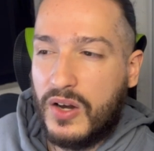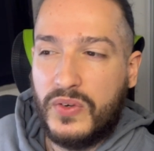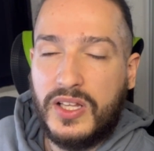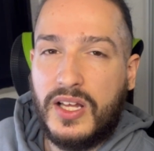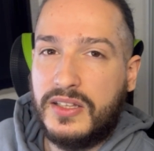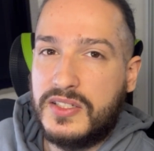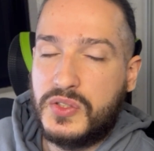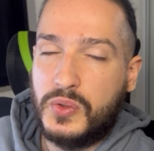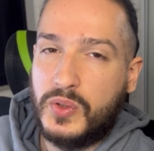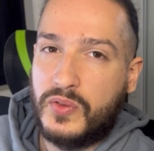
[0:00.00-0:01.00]
I really like this
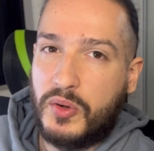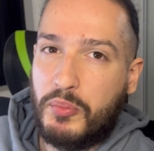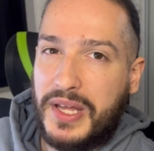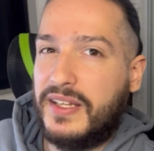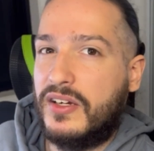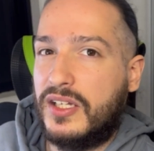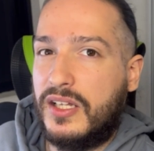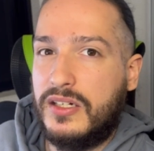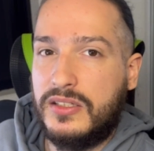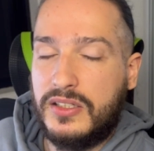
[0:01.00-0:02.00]
tool from
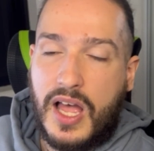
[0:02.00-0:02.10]
PayCalculator,